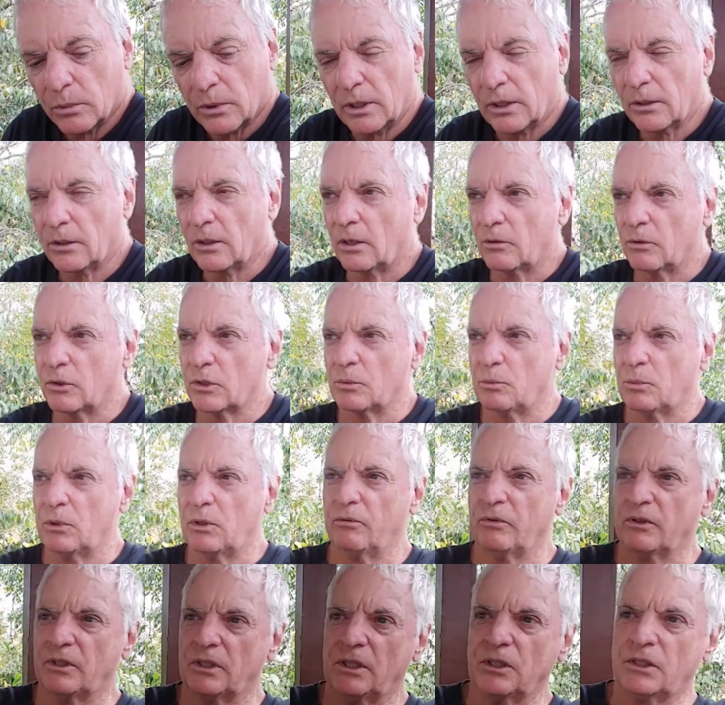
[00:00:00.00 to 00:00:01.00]
I thought it was a bit of a
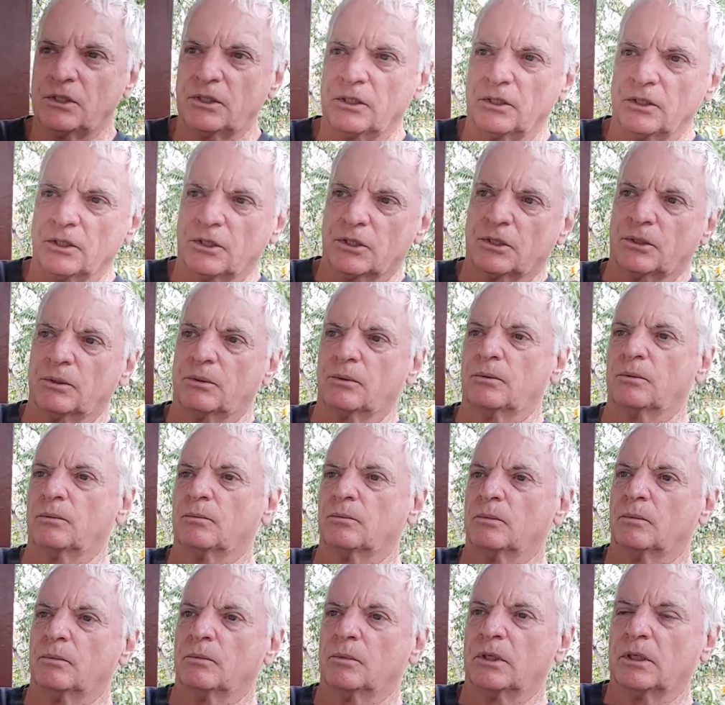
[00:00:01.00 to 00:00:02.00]
distance.
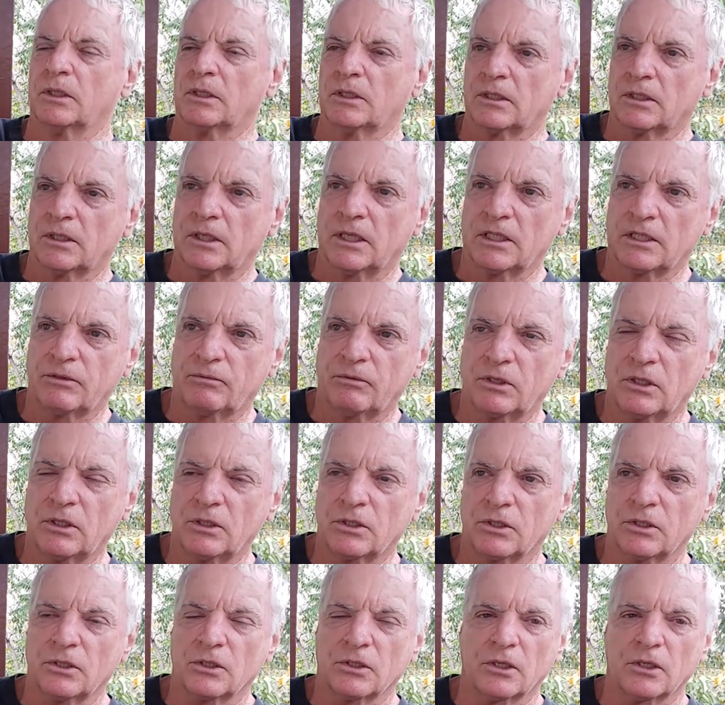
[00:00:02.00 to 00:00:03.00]
But it's less of a distance